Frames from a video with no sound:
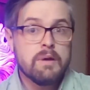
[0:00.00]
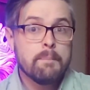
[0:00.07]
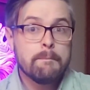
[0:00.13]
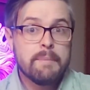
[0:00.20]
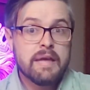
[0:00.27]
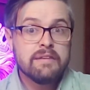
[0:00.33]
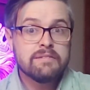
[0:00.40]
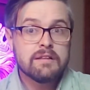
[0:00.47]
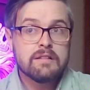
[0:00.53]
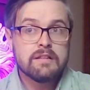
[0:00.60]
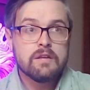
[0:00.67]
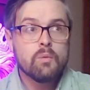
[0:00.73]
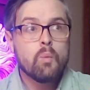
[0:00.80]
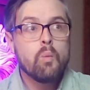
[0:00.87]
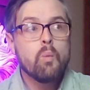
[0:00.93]

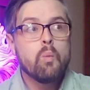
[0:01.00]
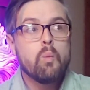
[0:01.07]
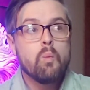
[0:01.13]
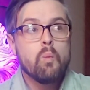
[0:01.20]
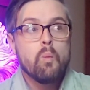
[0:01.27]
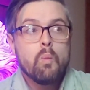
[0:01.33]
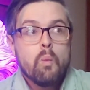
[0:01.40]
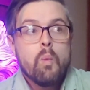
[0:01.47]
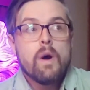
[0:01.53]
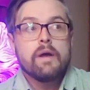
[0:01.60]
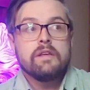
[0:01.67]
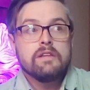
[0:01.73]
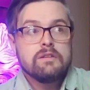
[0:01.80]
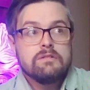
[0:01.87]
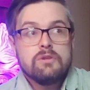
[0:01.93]
basically
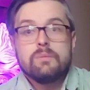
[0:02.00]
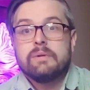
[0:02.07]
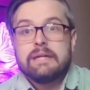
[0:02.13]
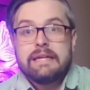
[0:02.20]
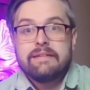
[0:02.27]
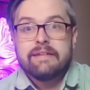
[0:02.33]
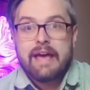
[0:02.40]
what you would need to